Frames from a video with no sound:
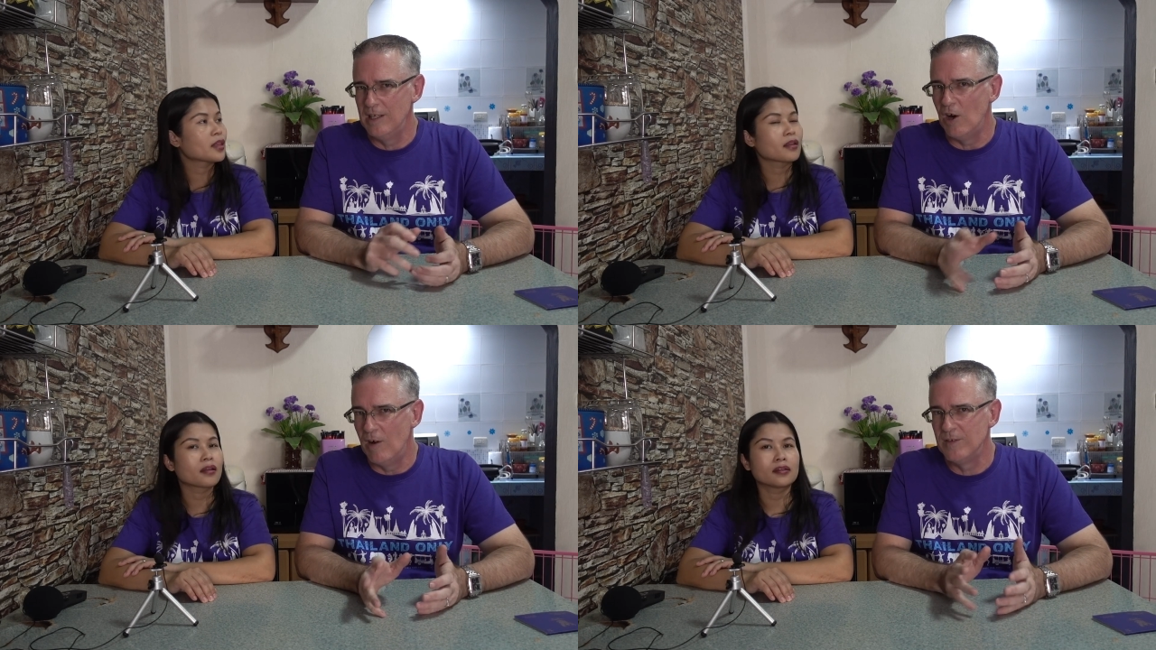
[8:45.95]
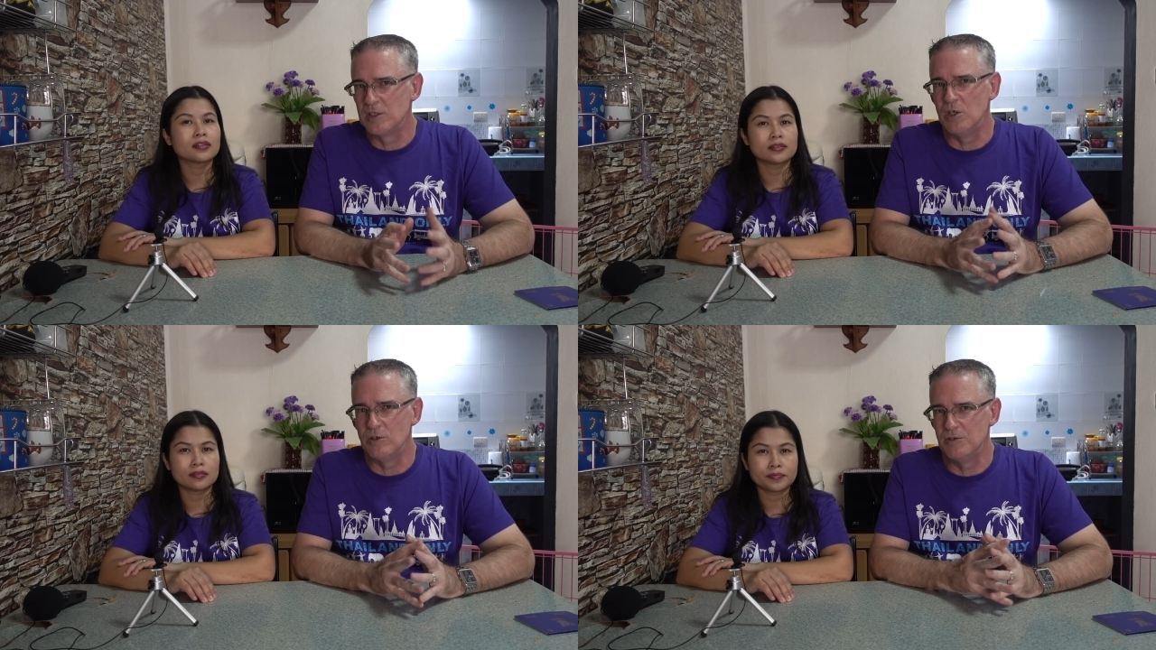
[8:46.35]
Speaker 1: the
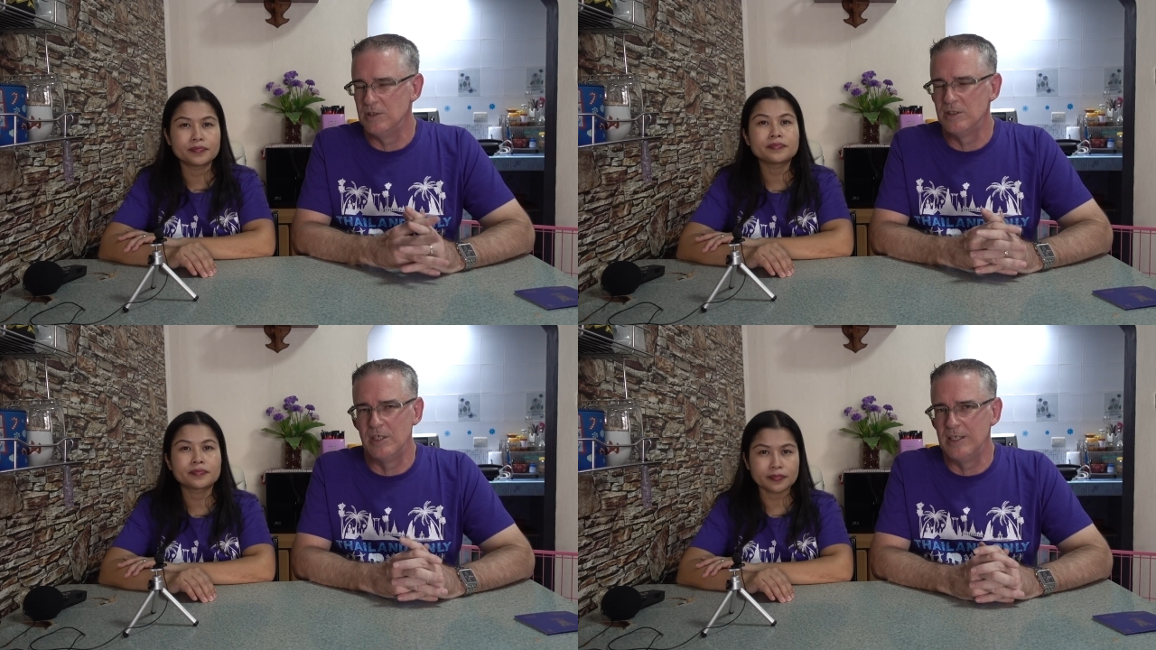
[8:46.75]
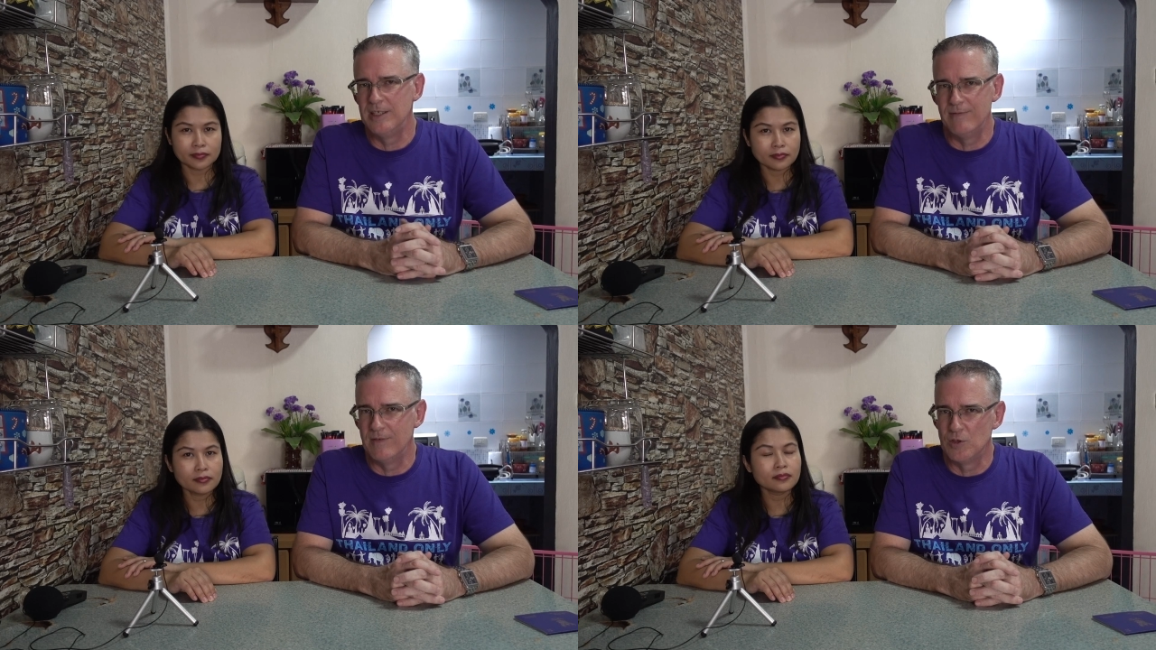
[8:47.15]
office culture is certainly
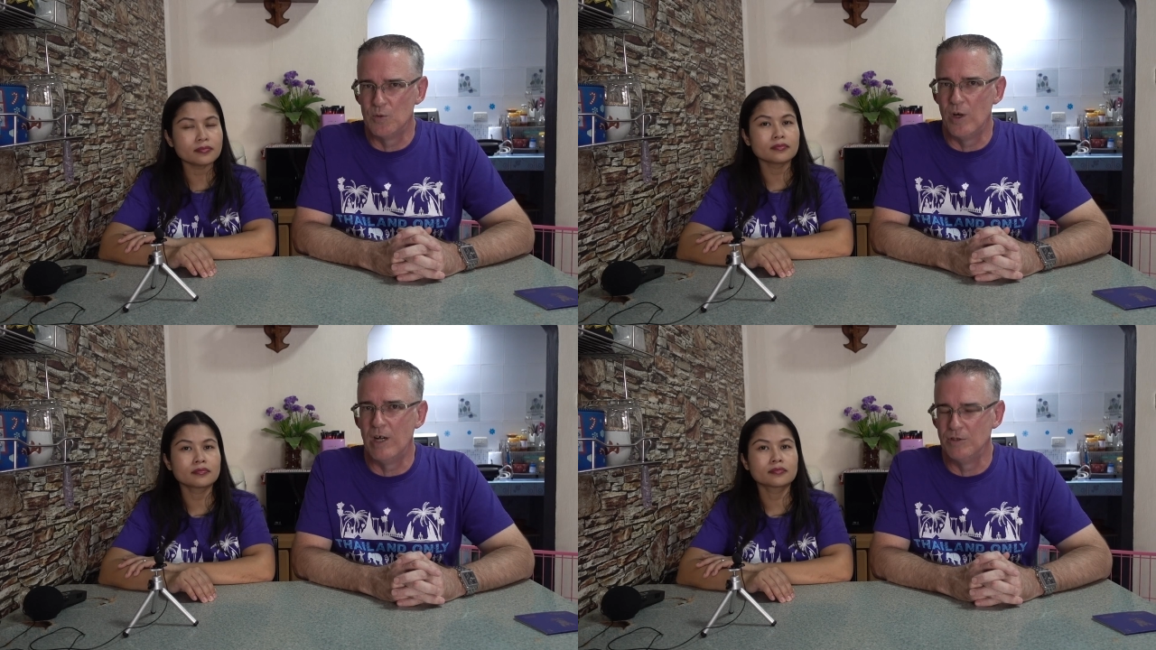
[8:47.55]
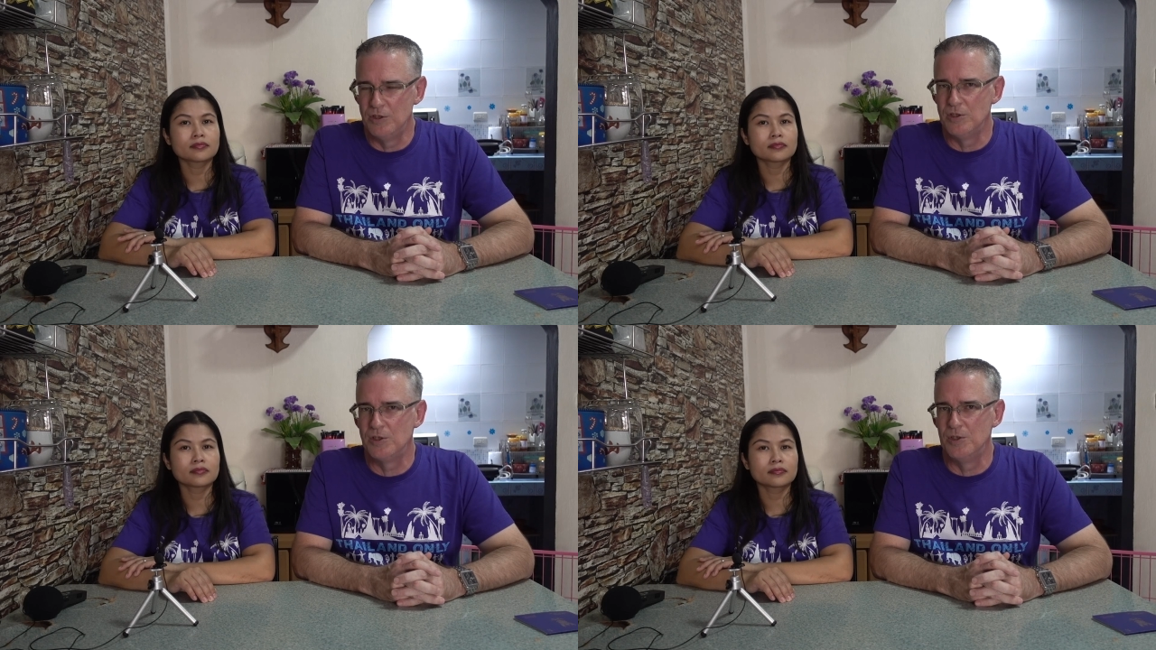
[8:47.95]
different to what I was
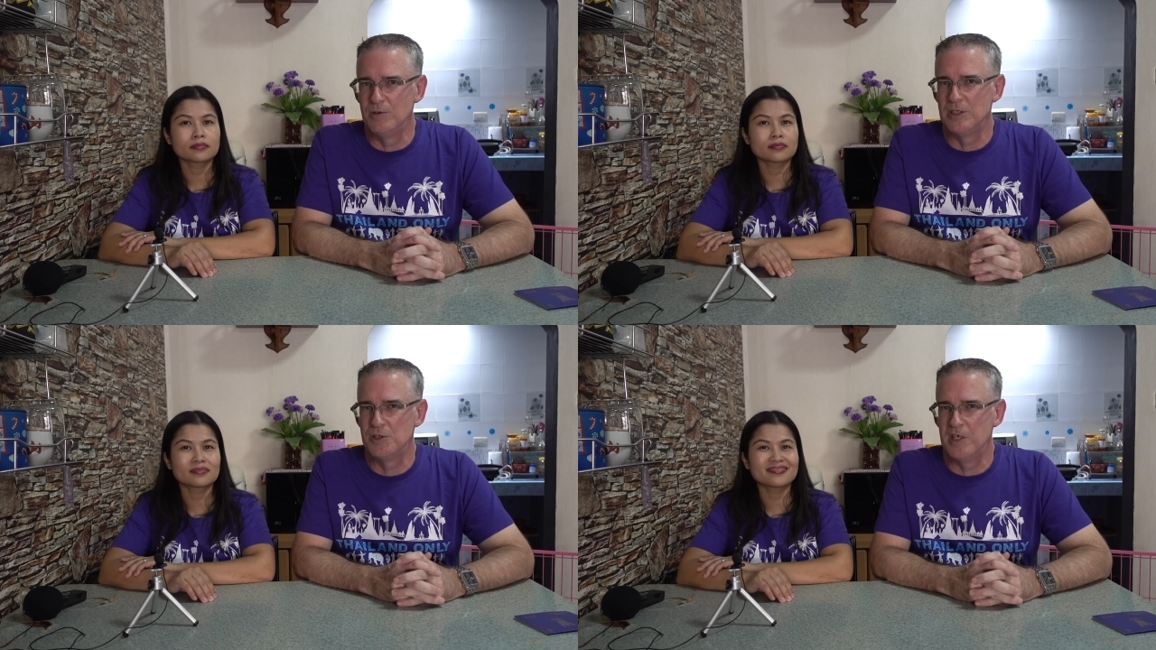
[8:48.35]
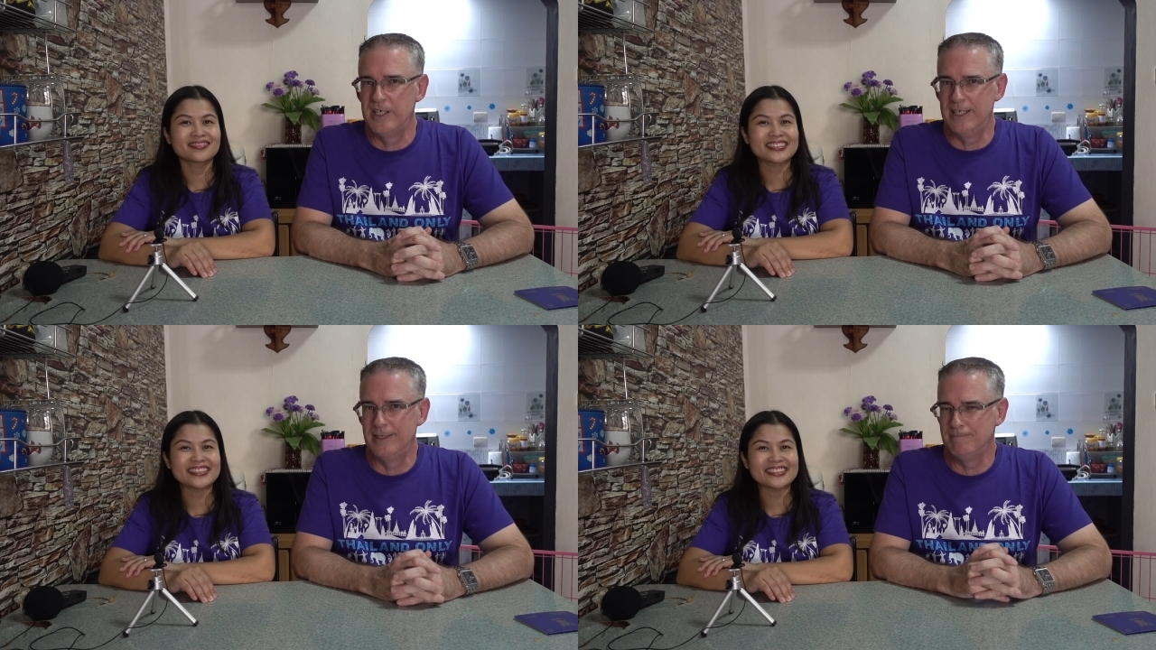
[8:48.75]
used to in
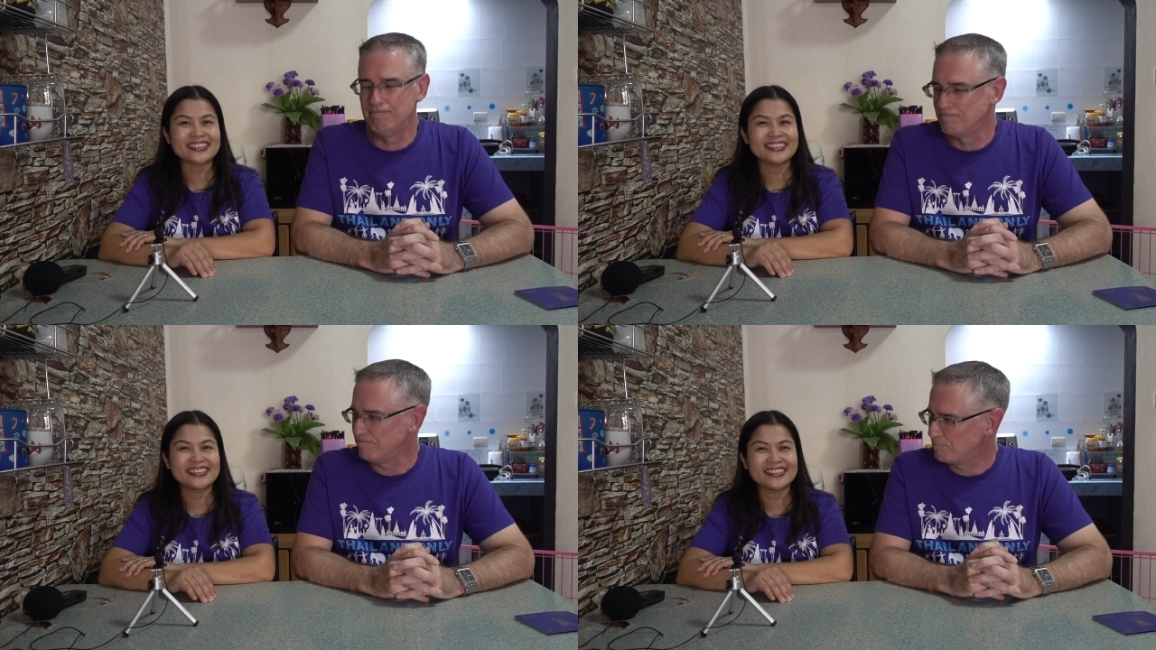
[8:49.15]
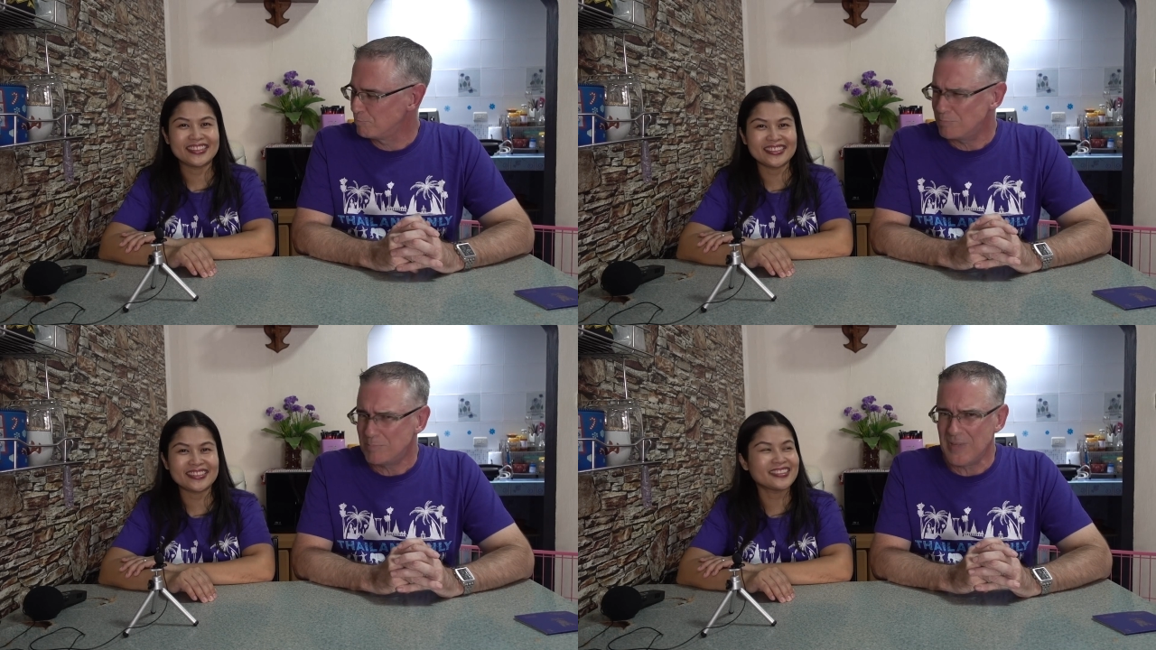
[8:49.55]
Australia.
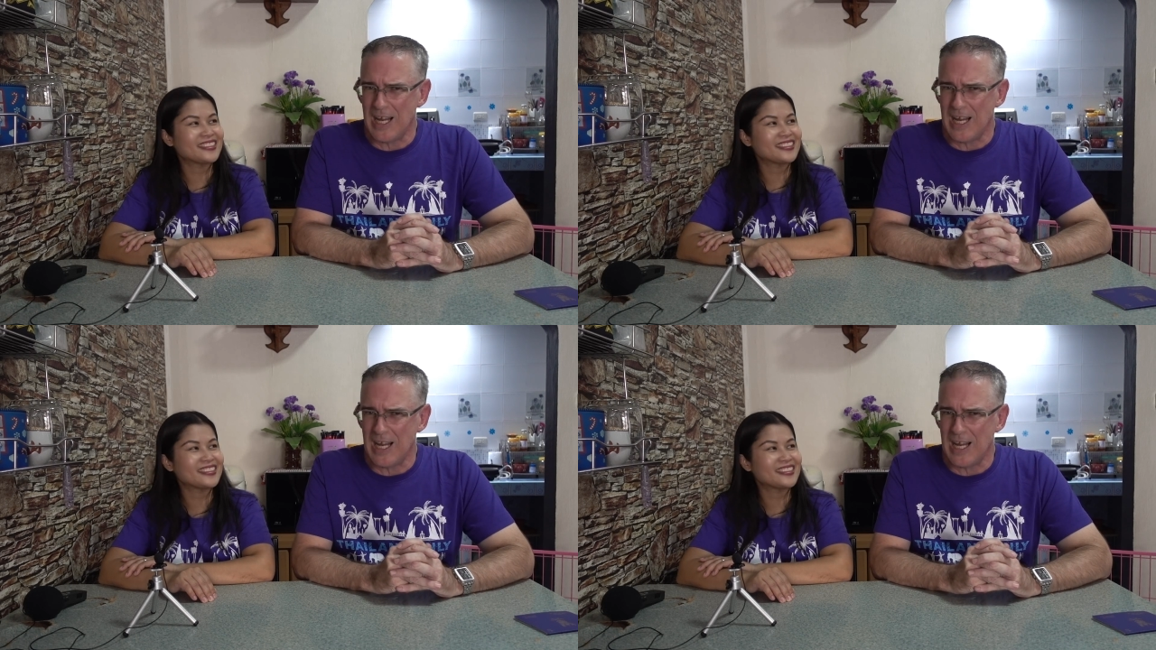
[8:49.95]
Yes.